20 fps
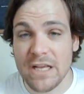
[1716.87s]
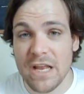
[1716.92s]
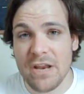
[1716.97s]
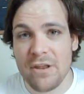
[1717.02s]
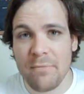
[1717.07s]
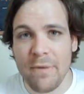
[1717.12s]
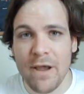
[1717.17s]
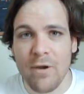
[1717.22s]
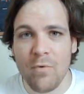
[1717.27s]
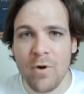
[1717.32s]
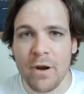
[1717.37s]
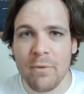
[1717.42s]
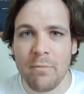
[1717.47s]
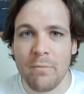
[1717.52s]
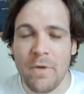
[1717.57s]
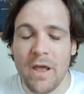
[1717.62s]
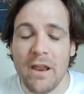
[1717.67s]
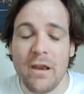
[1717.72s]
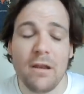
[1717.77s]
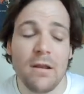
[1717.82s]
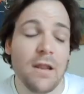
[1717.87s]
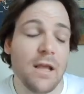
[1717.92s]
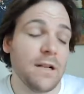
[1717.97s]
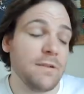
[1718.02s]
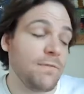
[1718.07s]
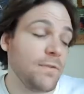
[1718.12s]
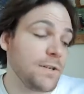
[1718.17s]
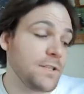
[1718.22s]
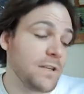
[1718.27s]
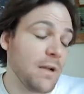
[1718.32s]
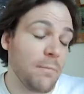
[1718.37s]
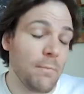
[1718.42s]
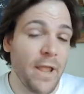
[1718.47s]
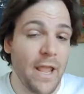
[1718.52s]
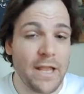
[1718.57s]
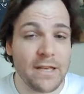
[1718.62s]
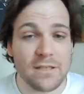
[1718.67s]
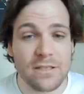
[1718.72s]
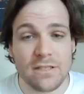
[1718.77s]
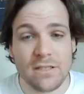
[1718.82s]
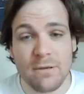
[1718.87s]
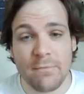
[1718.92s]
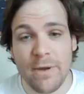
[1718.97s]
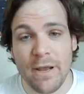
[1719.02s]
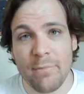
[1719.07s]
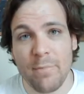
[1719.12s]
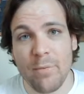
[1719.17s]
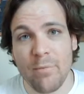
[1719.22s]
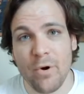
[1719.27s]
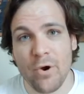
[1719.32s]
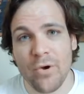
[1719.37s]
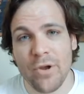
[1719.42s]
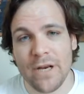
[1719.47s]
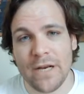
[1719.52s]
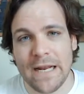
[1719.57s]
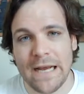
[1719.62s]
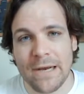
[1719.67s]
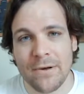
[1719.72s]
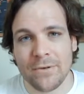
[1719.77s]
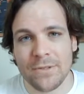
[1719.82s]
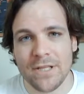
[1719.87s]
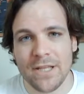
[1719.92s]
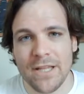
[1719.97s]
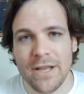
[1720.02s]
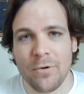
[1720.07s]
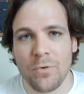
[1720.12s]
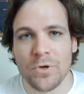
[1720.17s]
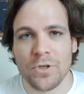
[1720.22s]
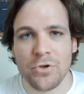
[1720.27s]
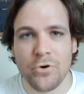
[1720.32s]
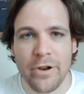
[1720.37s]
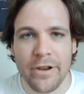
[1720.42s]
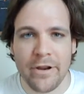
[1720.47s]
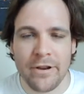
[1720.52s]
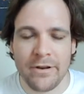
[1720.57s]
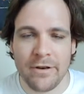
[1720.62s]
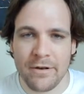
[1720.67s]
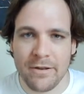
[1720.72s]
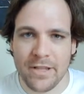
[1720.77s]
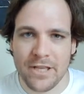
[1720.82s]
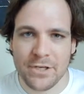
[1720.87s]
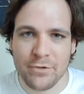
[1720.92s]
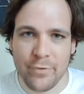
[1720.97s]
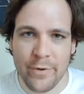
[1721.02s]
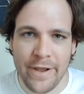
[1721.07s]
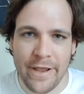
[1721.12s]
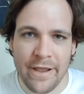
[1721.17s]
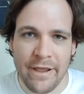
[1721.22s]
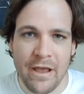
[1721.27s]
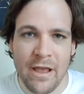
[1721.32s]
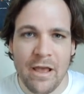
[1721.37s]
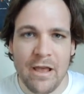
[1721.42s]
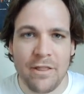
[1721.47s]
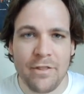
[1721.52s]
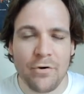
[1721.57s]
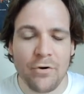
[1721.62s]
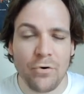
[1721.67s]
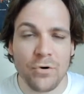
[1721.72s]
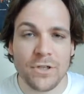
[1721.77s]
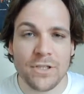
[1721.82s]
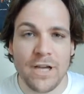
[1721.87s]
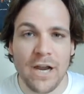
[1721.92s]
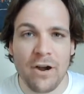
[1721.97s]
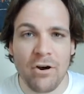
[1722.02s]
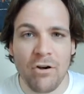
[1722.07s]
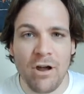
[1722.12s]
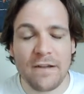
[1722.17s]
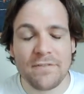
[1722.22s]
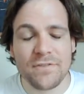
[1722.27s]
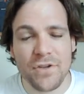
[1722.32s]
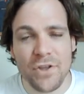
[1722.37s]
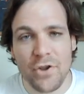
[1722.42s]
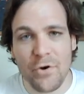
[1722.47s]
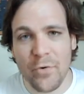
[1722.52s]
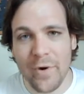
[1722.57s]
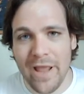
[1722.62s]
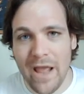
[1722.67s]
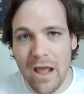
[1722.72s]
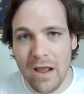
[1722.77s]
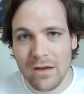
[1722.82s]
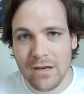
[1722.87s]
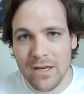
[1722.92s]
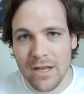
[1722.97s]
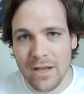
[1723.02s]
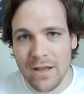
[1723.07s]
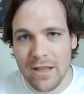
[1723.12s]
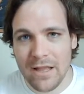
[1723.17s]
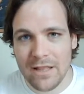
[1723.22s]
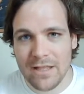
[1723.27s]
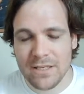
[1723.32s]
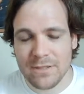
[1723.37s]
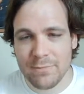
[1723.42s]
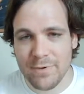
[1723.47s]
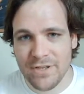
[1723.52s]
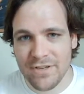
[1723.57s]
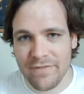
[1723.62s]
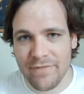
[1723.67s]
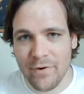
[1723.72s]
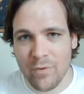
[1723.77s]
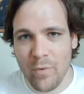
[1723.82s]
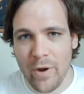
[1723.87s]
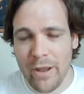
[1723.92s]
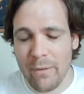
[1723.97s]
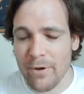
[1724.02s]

And you might want to, and for some cases it might be broken down to they were treated this way their whole entire lives, so they're reacting in this specific way.